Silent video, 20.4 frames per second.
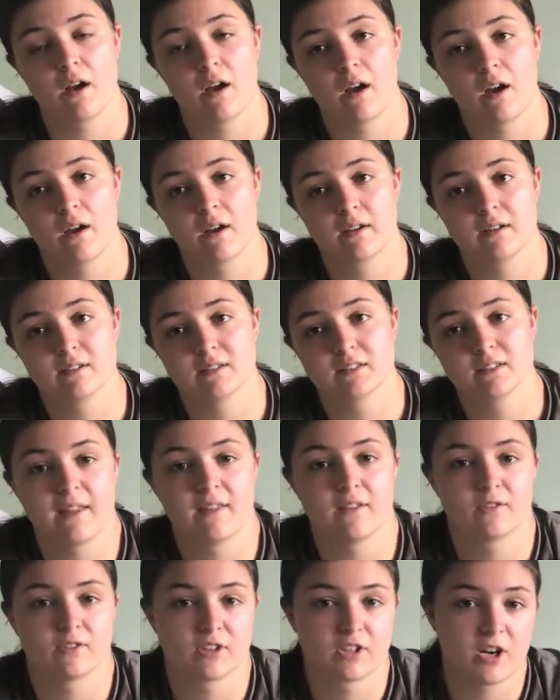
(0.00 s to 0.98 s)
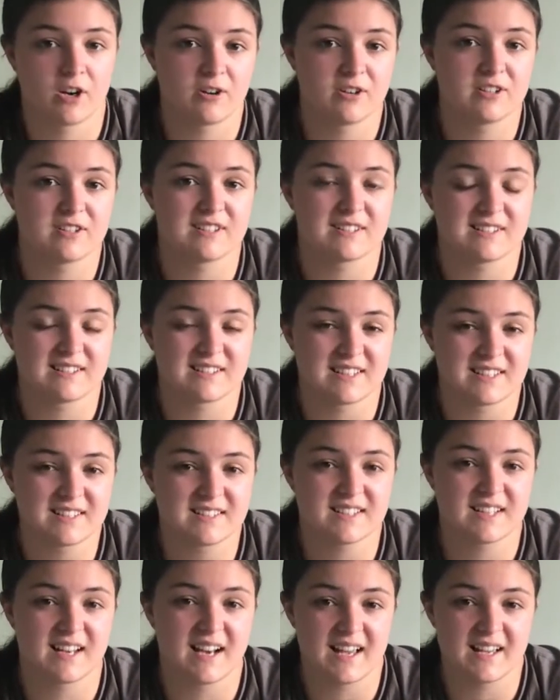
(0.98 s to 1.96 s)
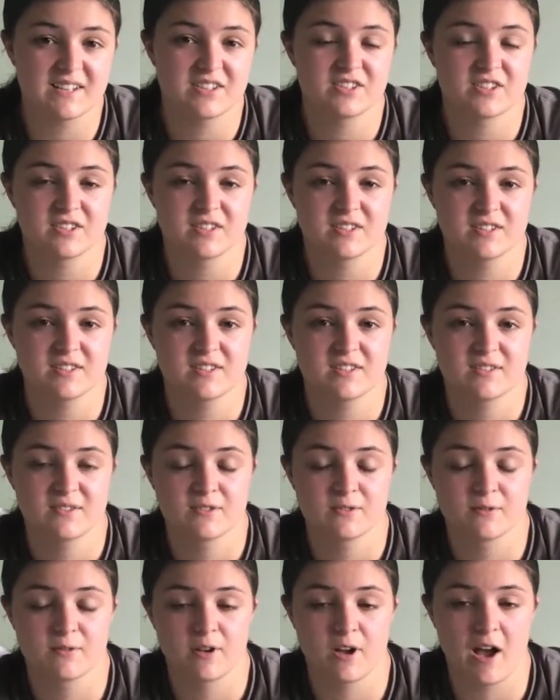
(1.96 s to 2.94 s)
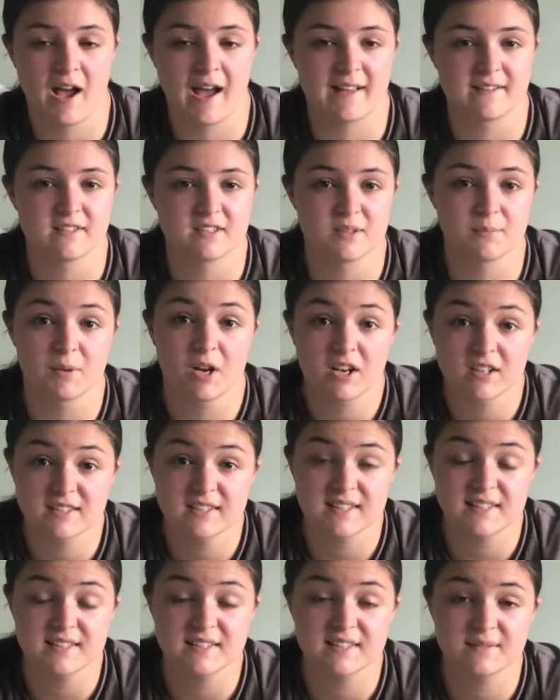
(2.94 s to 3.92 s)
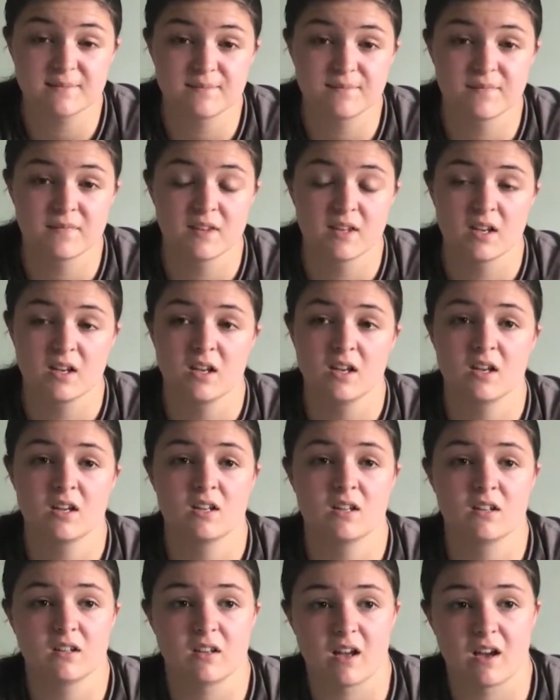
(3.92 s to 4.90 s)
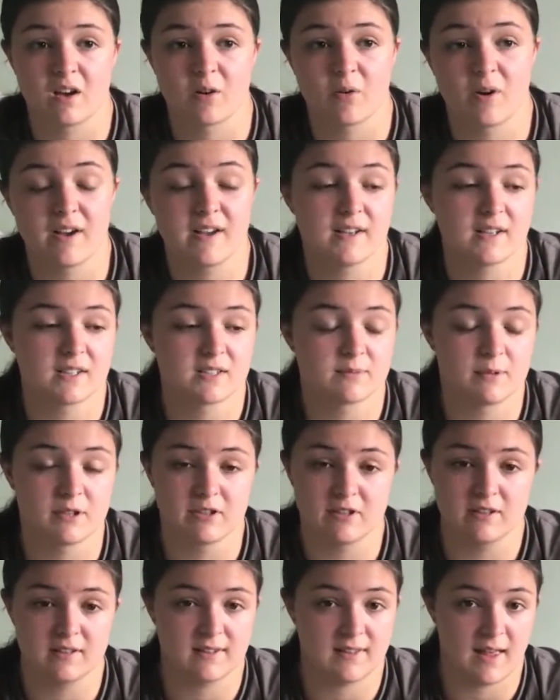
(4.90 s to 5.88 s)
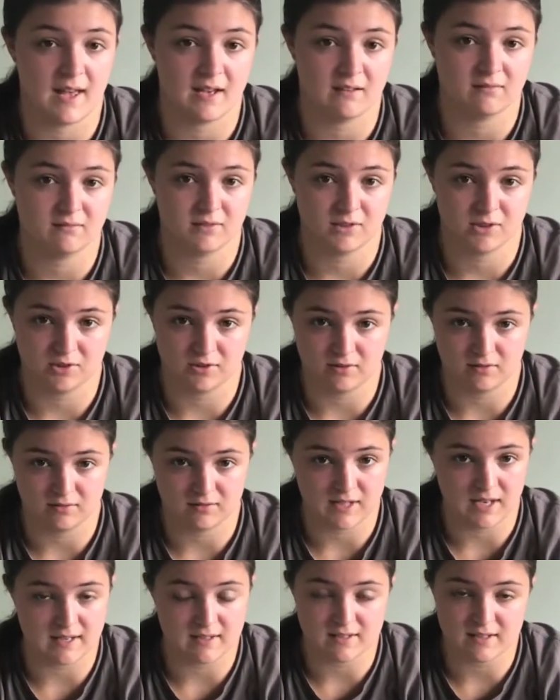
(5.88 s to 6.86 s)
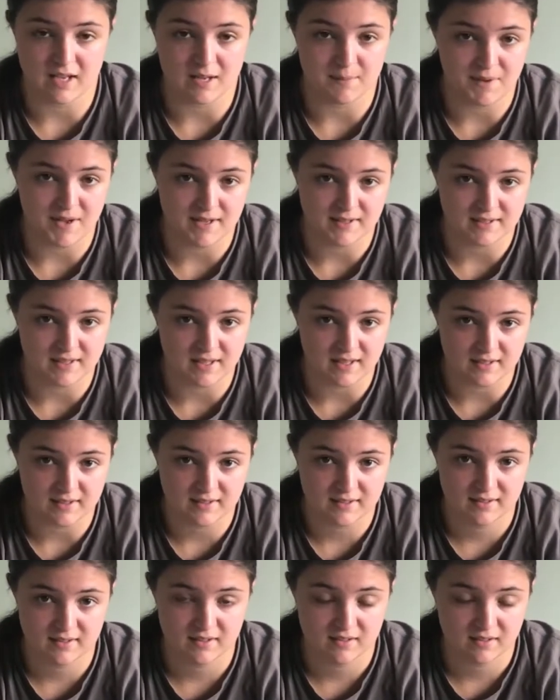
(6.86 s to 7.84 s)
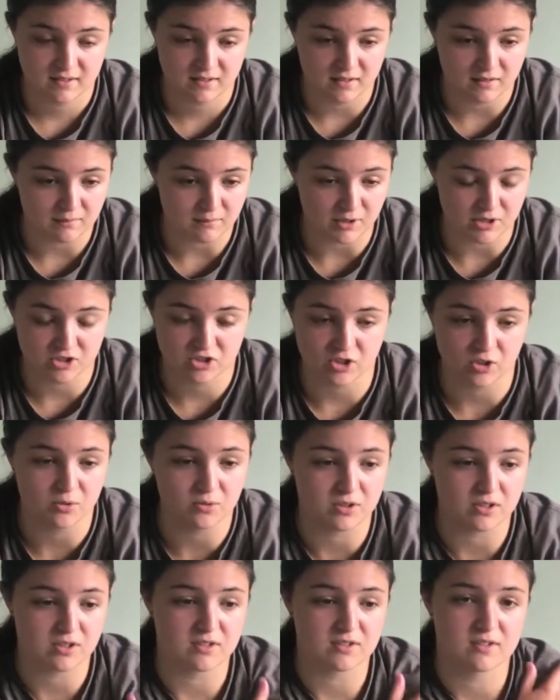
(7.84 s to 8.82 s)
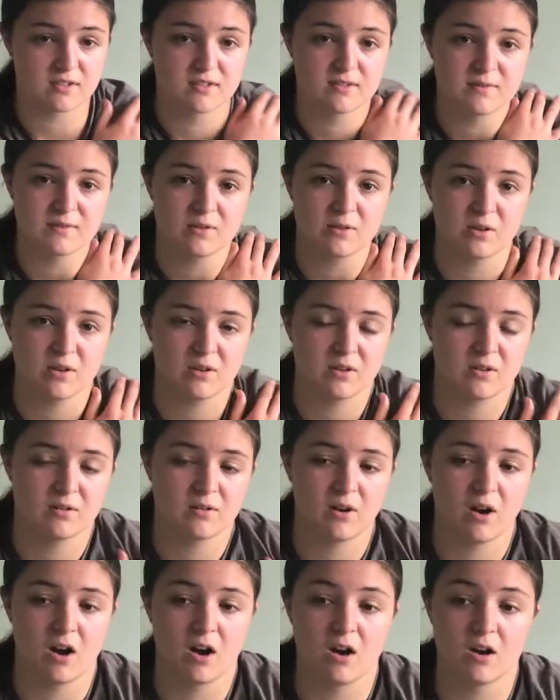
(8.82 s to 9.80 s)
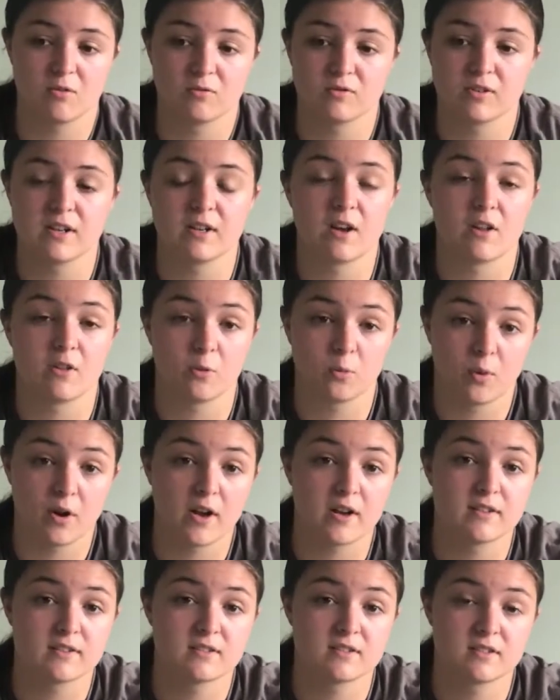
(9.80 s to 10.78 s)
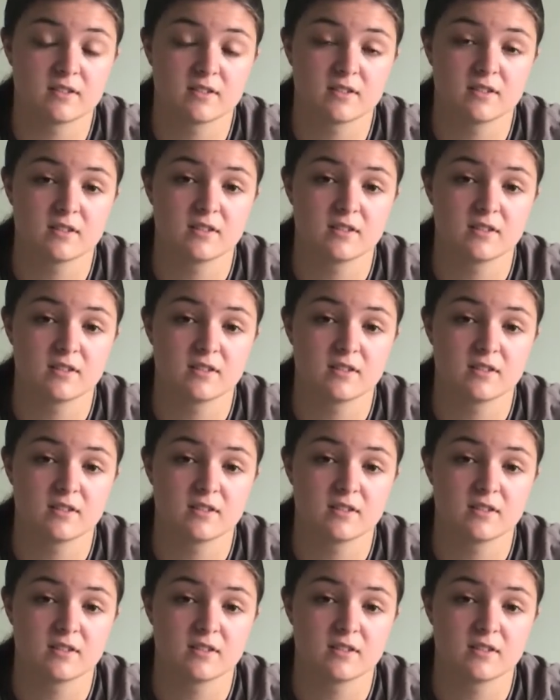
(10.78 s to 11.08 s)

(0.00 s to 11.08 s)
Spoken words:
and the recurrent disculations and subluxes. Now, I experience that on a day-to-day basis. My shoulders are the worst.